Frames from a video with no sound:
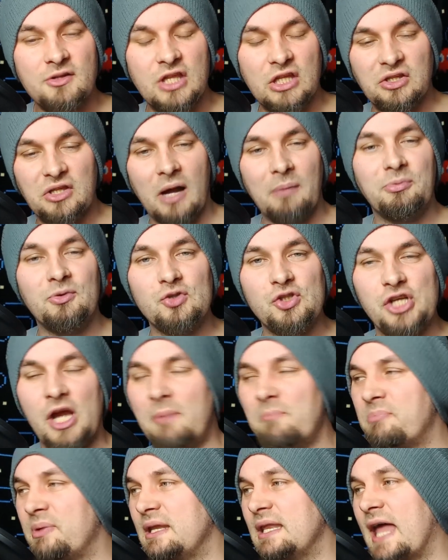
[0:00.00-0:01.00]
The double
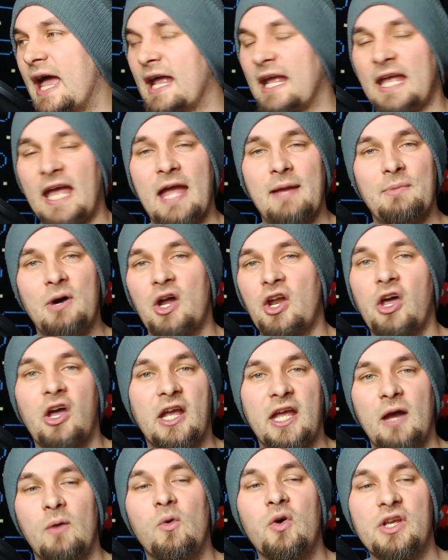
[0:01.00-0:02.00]
jump in that game, I
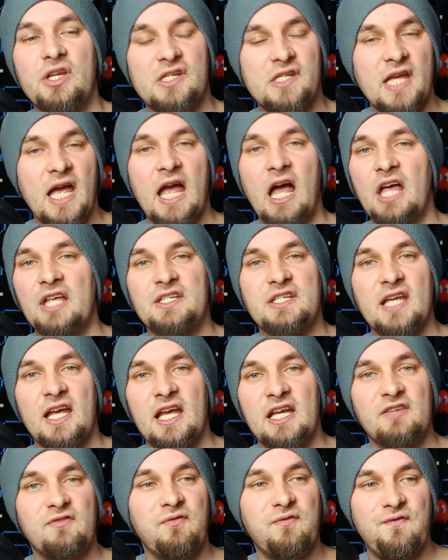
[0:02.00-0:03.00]
don't care what you say, I
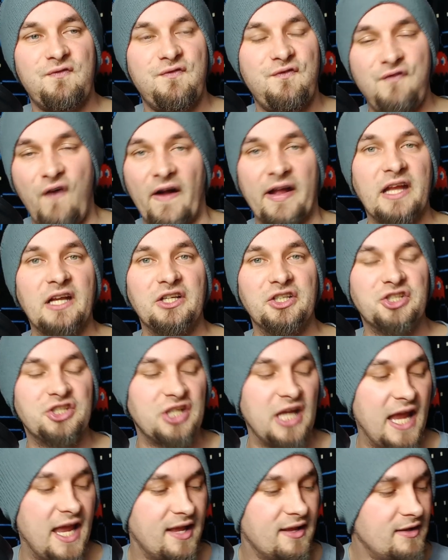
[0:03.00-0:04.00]
say it's fucking
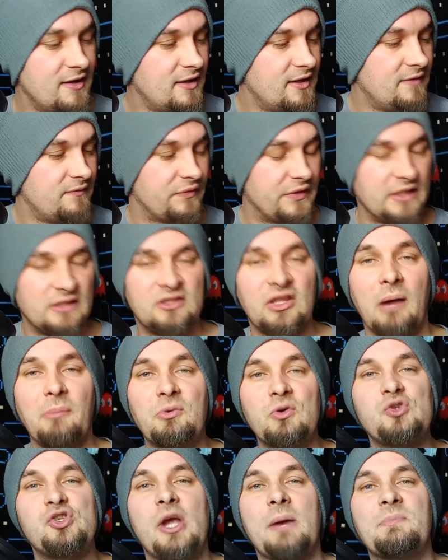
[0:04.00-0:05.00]
shit.
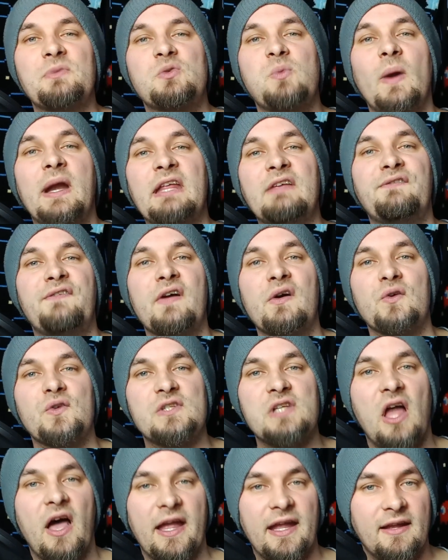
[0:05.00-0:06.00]
double jumps when he
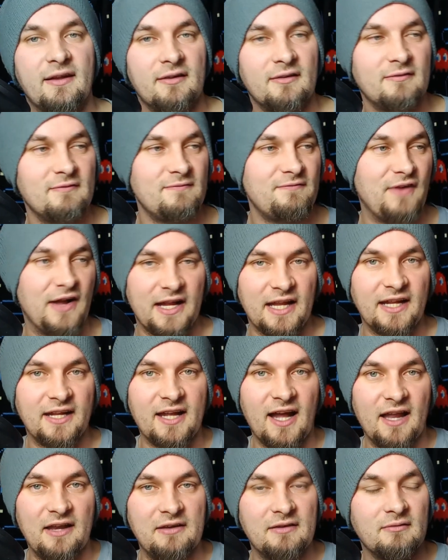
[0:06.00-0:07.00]
feels like. Fucking
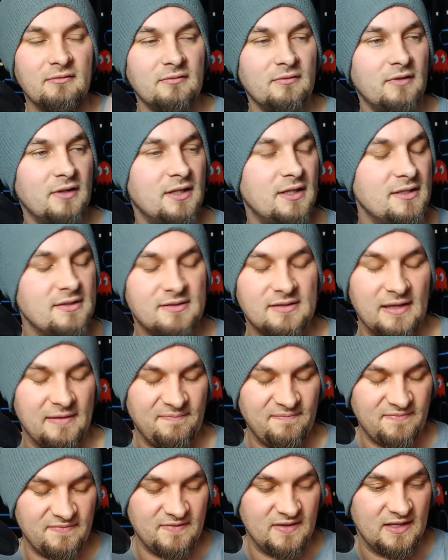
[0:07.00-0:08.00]
cunt. So,
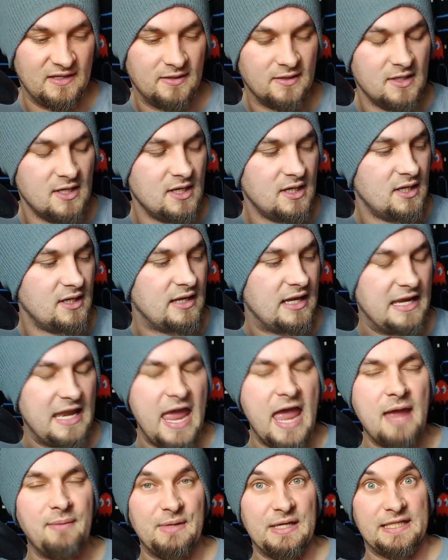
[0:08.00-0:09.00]
hmm. and
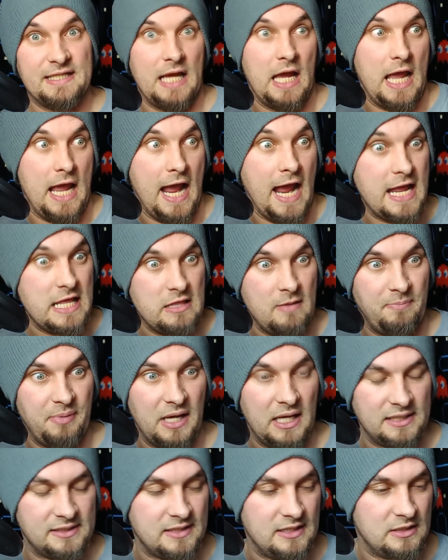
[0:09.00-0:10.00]
Emmys, I hate the
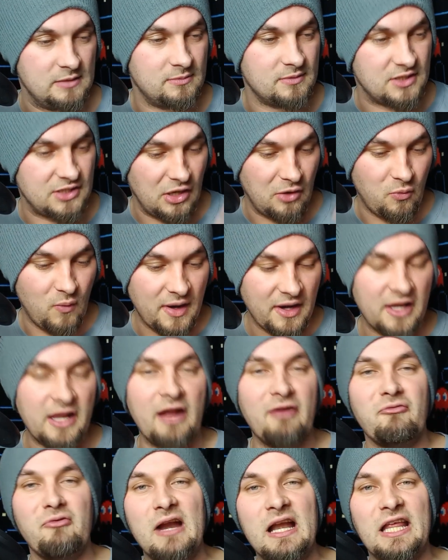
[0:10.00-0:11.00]
bastards. So when I
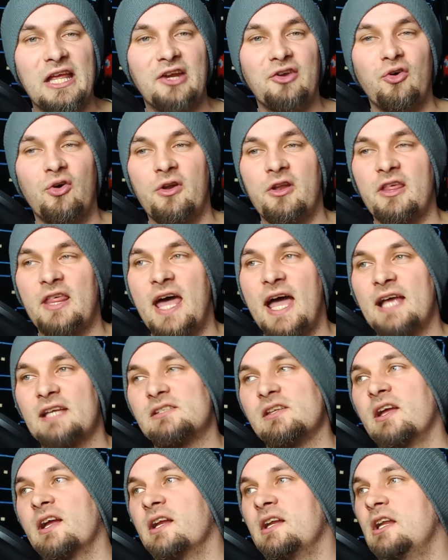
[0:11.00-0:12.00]
get really annoyed at that,
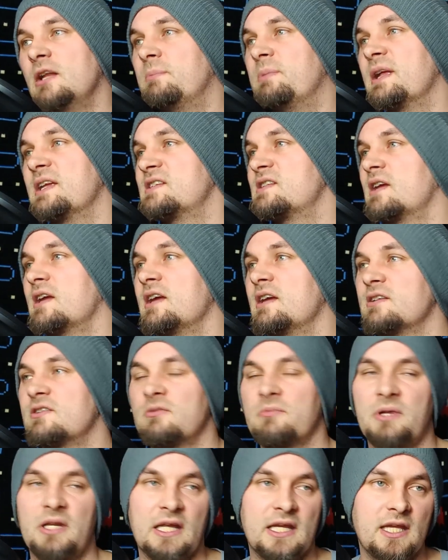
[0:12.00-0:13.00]
it's like I need to play something else
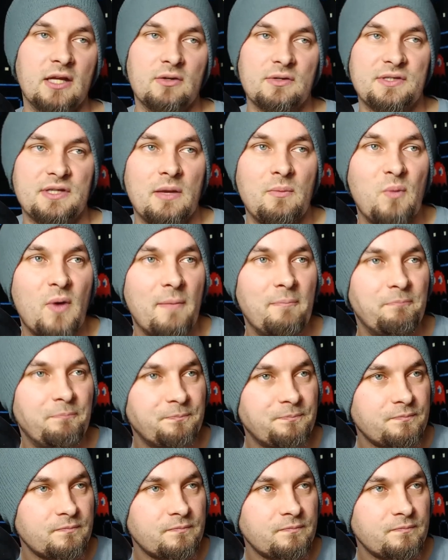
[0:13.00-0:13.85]
or I'm going to kill someone.